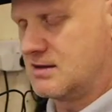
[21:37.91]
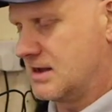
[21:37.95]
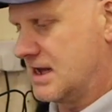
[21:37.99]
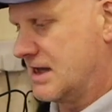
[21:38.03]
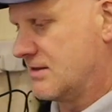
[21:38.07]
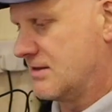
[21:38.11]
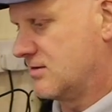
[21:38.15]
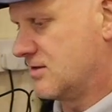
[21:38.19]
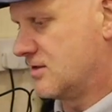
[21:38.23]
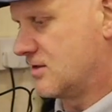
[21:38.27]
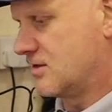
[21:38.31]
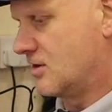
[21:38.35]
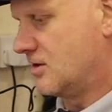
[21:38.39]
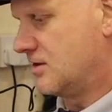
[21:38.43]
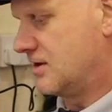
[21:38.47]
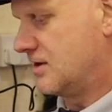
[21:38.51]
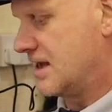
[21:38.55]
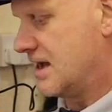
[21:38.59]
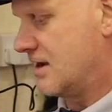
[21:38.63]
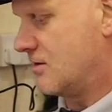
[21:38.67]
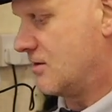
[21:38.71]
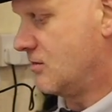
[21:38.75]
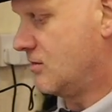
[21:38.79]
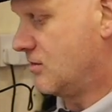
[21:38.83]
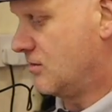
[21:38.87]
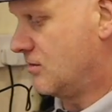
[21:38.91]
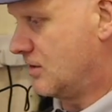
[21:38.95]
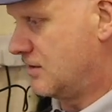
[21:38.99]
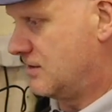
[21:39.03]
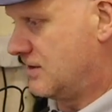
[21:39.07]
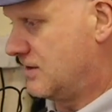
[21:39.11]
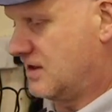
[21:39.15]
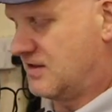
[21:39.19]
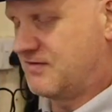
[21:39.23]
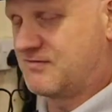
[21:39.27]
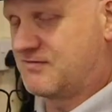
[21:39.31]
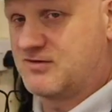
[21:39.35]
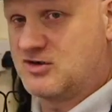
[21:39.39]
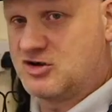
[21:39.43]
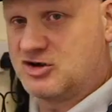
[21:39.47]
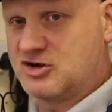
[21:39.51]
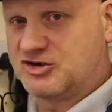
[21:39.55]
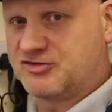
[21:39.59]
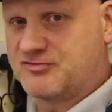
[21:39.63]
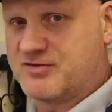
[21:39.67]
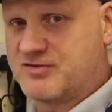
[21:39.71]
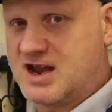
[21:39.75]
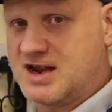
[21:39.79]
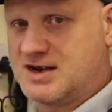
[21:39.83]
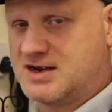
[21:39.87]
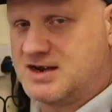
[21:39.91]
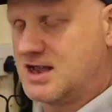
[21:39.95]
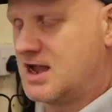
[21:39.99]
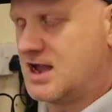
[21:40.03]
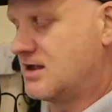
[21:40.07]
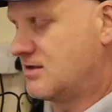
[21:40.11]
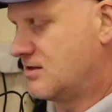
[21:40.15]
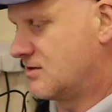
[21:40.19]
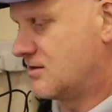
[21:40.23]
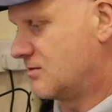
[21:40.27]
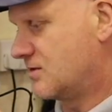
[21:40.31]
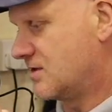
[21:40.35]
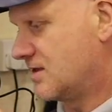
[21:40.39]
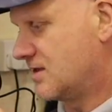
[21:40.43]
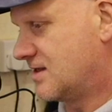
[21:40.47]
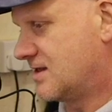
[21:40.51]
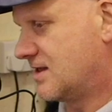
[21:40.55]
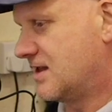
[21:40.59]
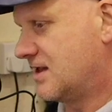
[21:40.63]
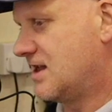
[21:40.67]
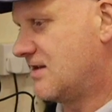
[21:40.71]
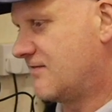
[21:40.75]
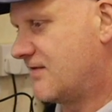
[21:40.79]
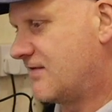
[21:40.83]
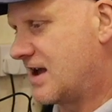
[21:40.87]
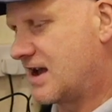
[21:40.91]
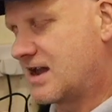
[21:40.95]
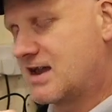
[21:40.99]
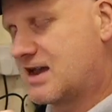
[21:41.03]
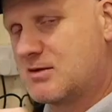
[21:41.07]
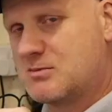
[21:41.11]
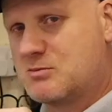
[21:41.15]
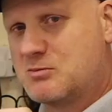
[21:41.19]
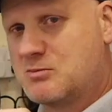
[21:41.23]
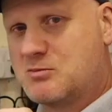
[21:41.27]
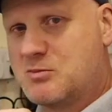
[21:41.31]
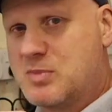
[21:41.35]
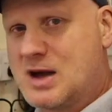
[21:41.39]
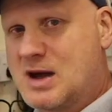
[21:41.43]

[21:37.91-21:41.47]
Anton now at this first radiator and see if I can